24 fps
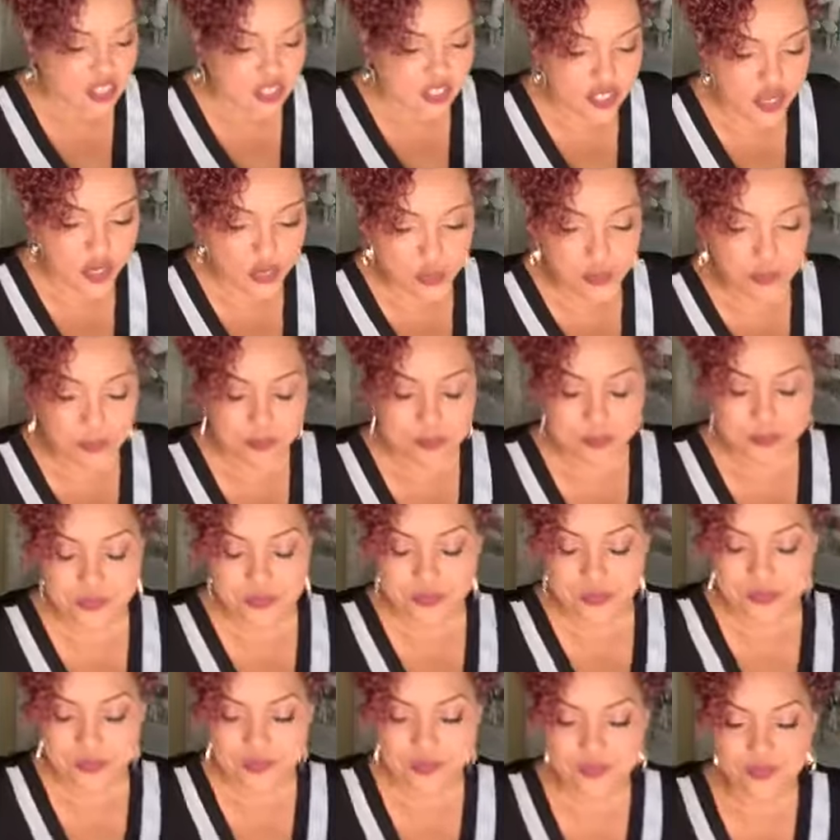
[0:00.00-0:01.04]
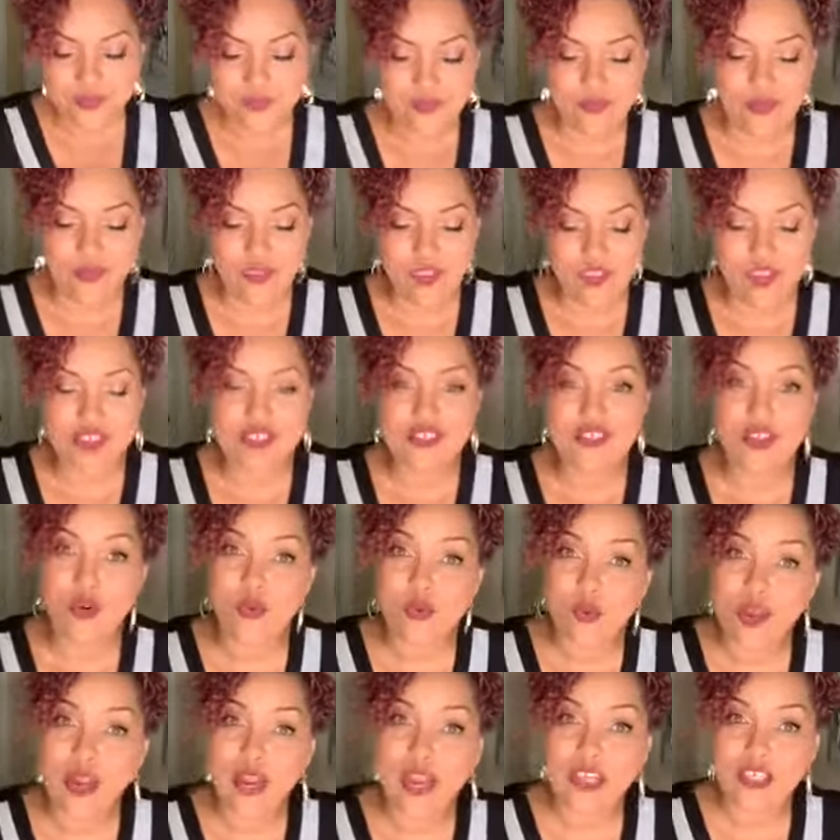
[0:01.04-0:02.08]
So,
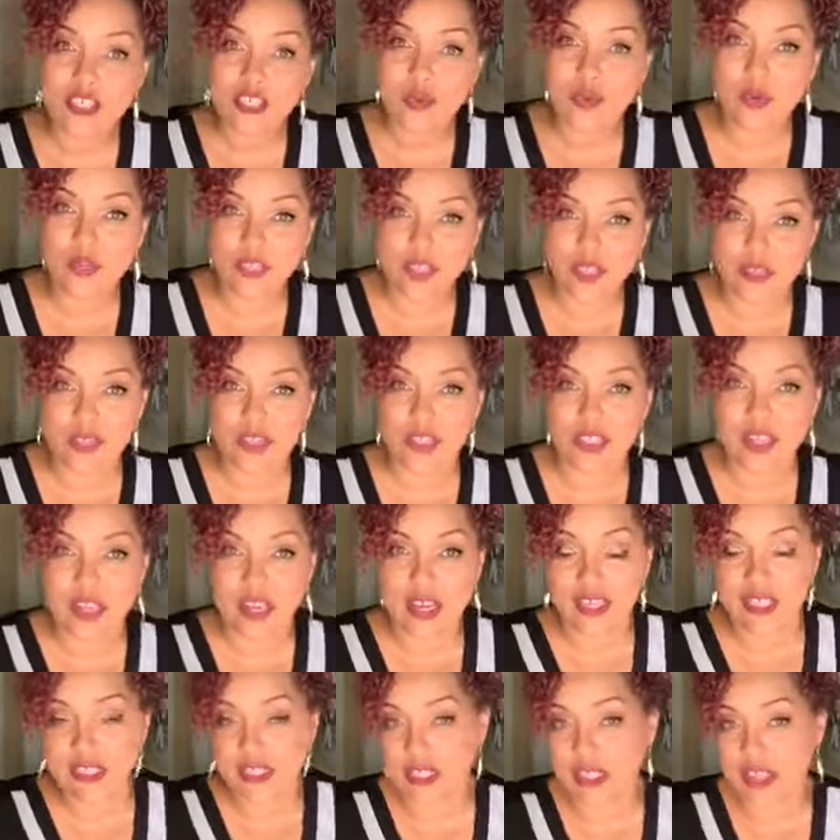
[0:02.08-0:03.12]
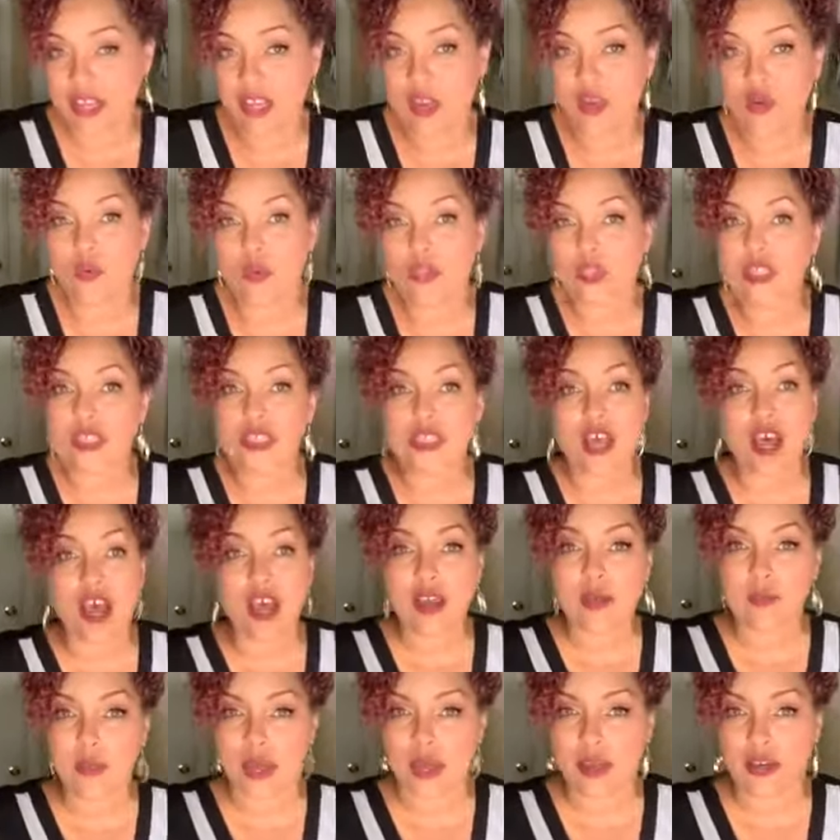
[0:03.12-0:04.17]
so what I do with those clients is I go, well, let's
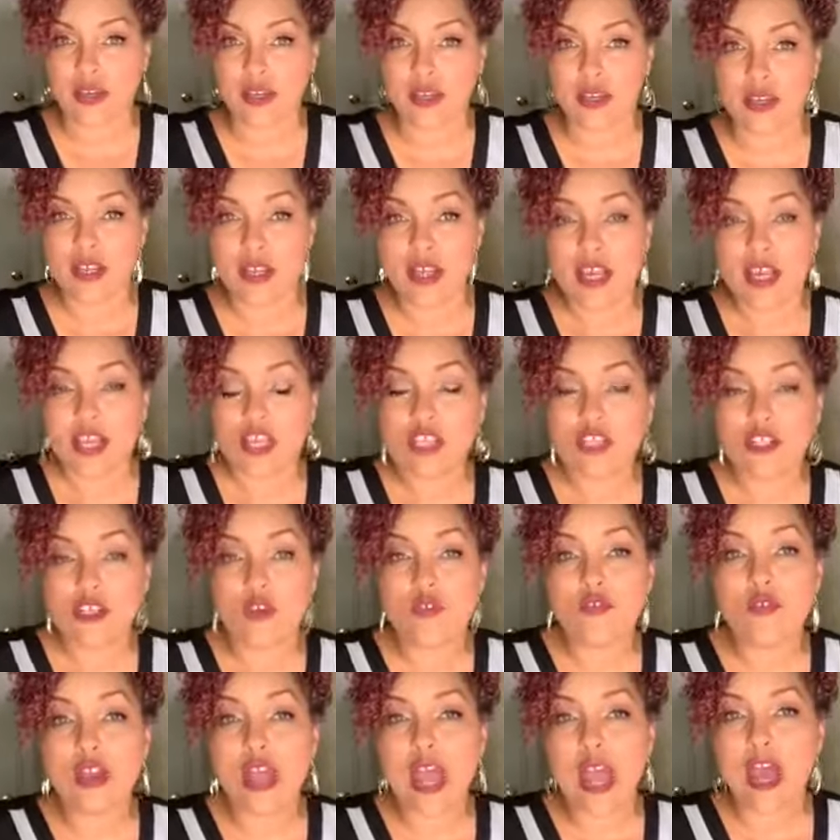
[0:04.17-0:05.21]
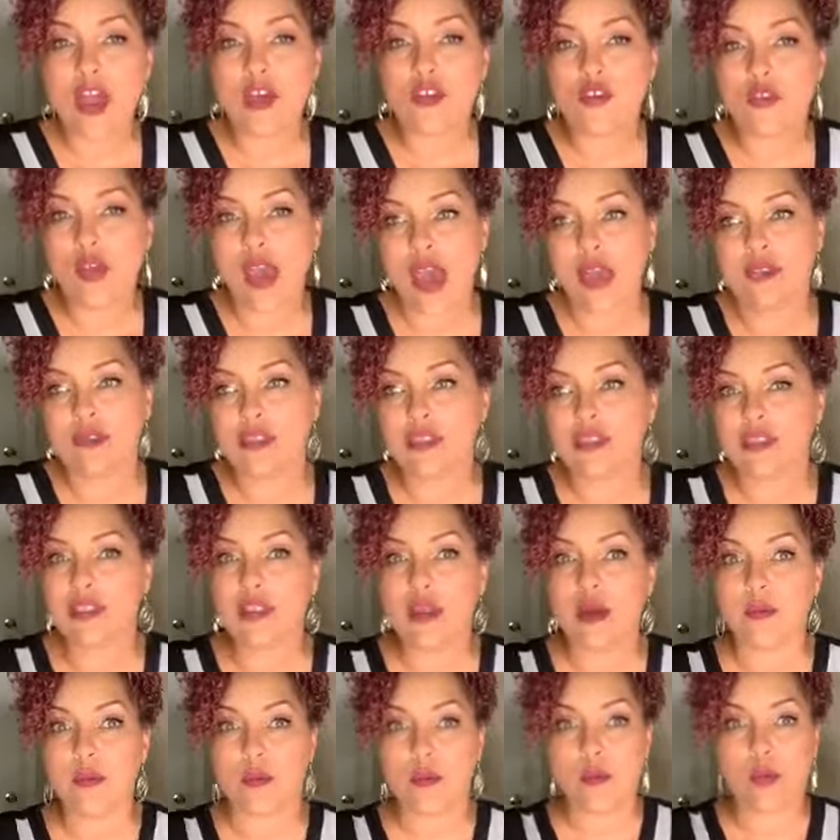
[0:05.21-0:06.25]
talk about it. So now you have this
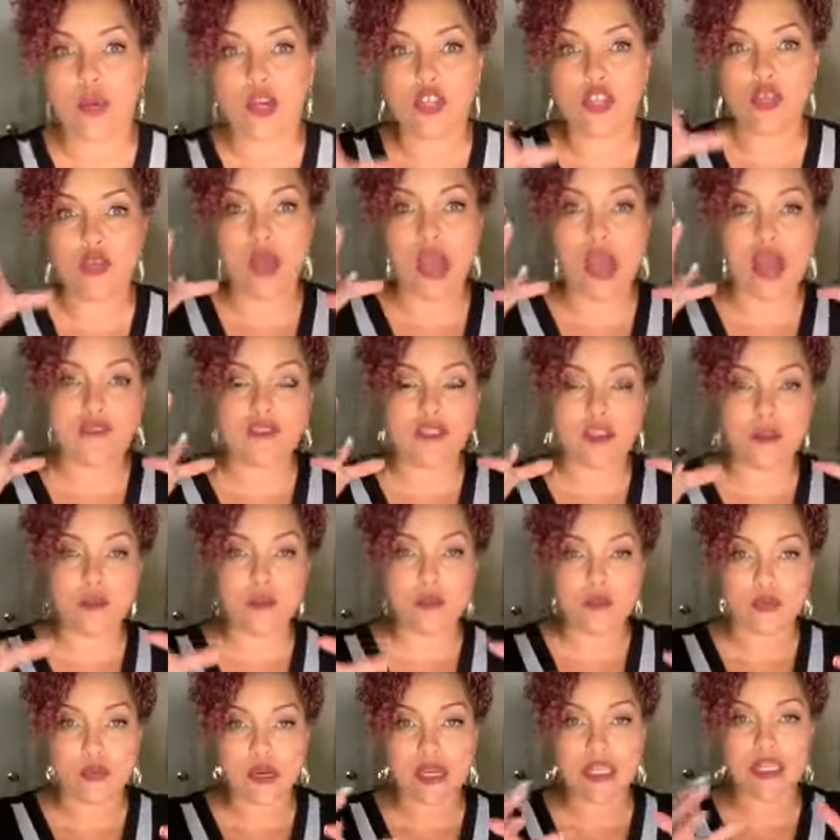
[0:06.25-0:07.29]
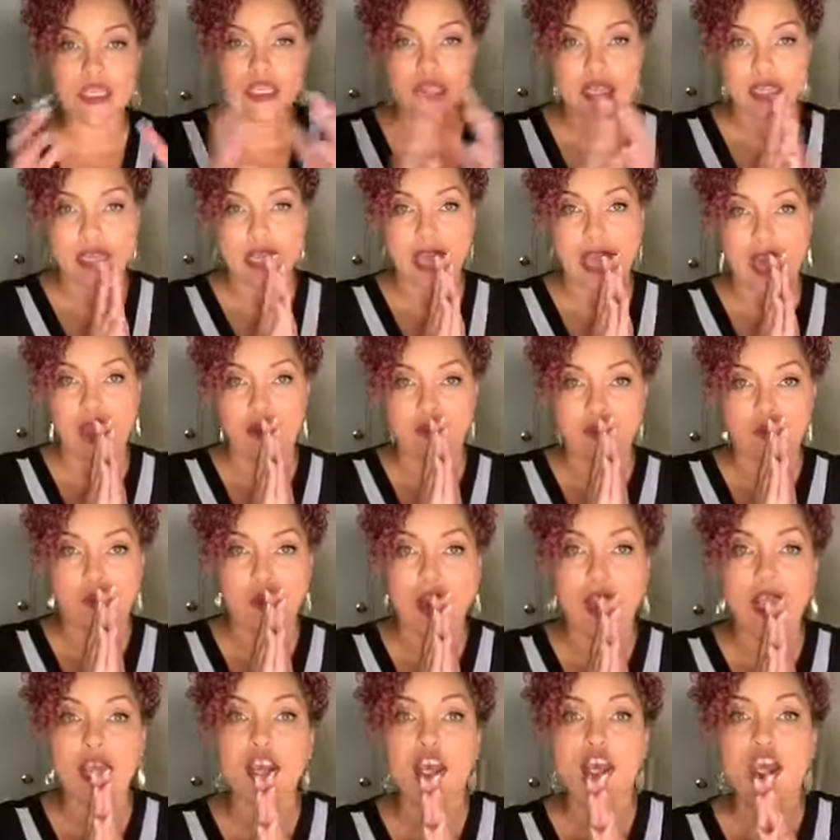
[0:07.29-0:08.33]
number where you have to bridge the gap,
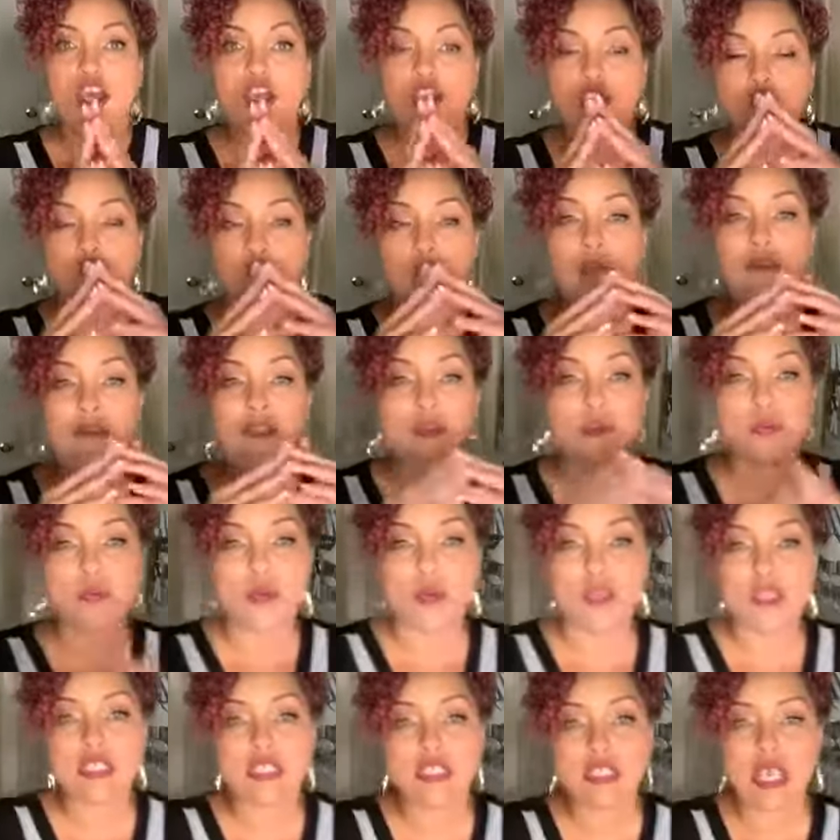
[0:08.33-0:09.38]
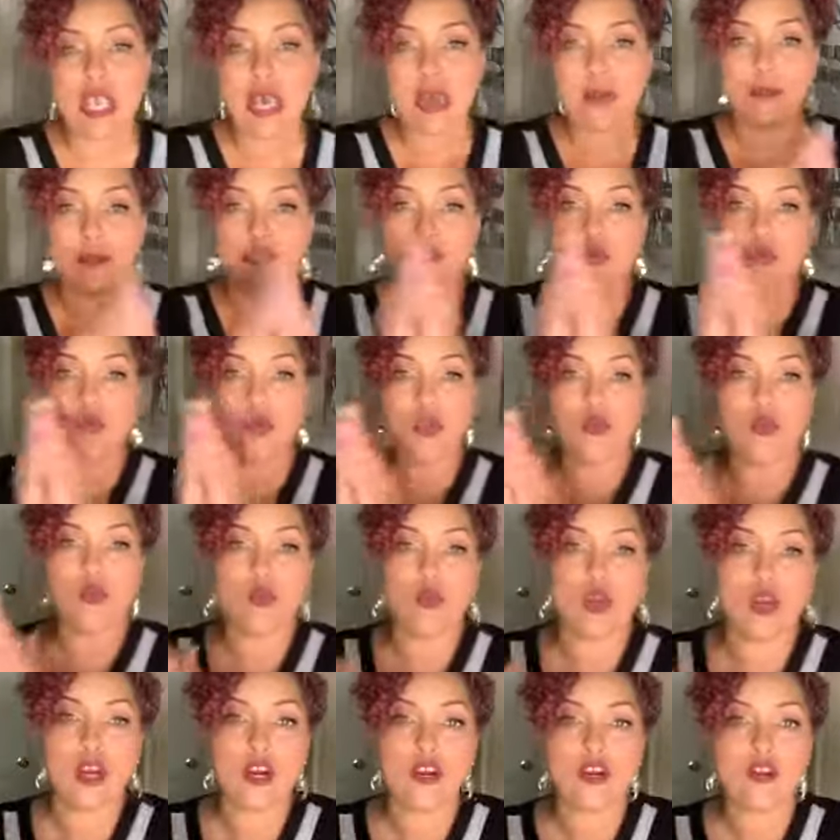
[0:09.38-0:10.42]
right? You have to bridge the gap
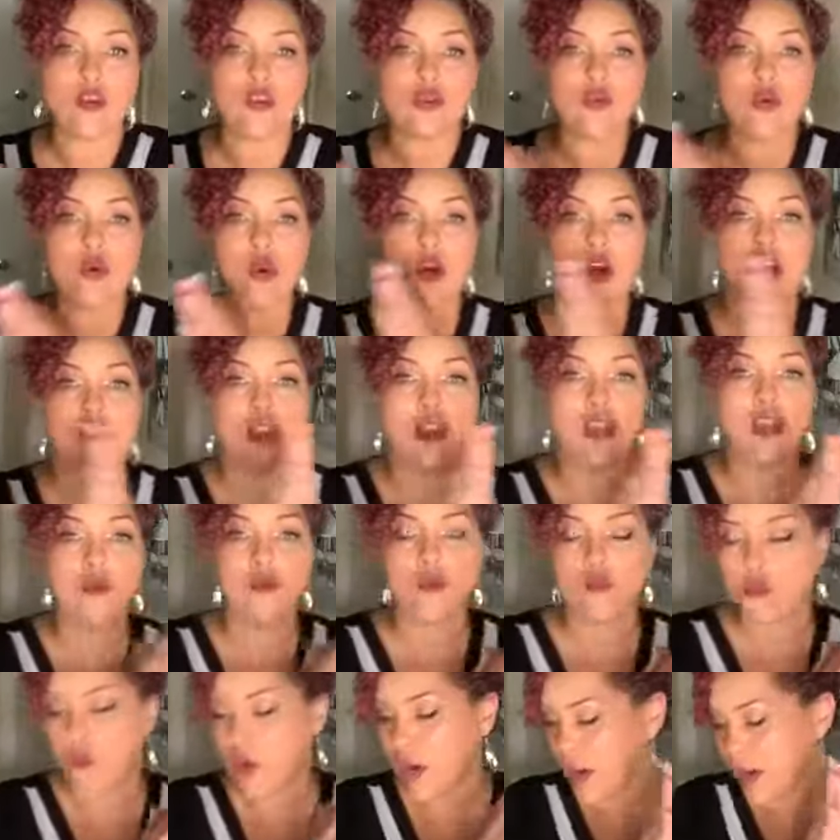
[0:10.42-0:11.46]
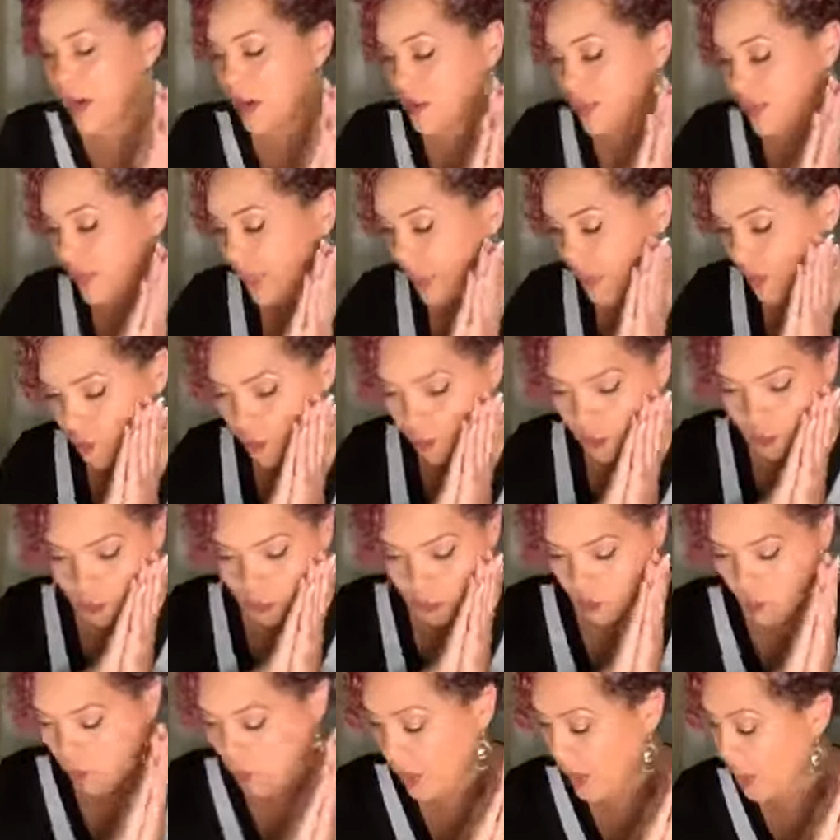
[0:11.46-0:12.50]
between where you are and where they
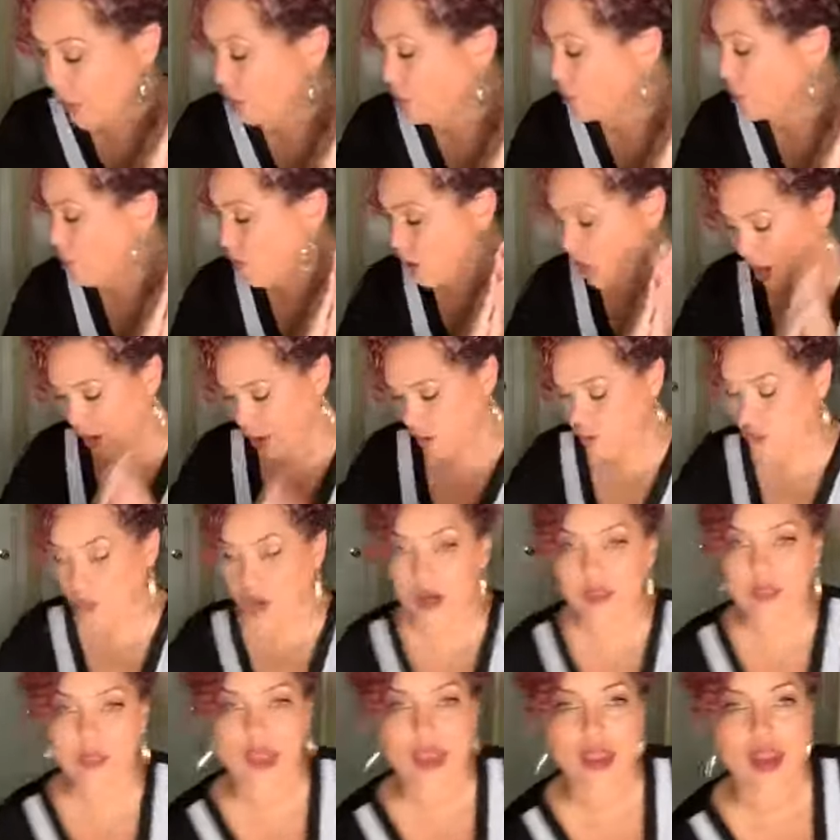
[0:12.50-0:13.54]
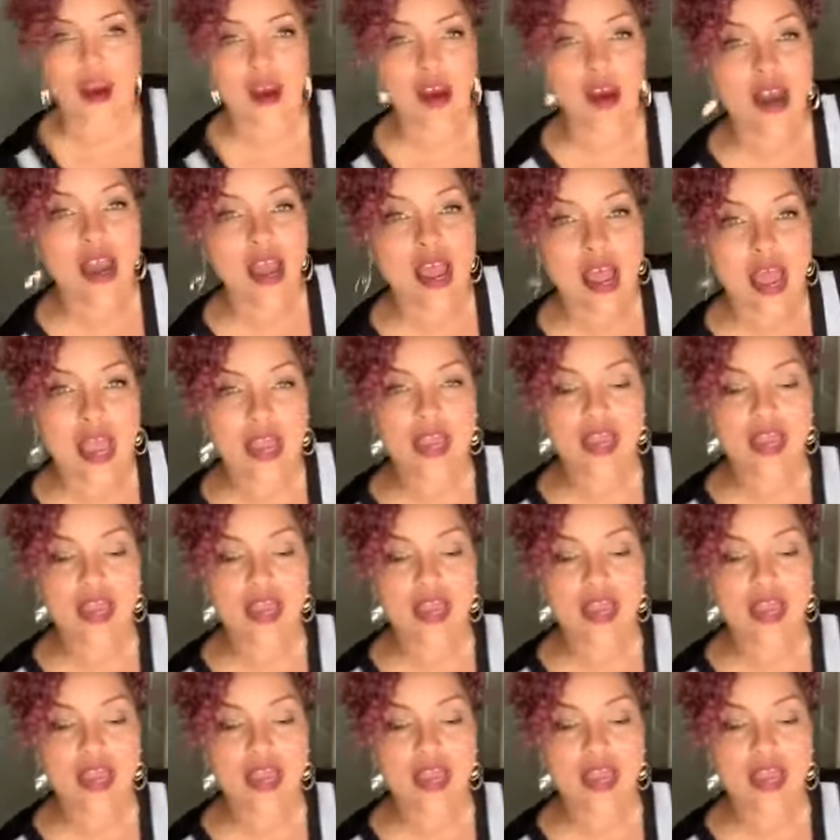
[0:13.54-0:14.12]
where you are and where they are.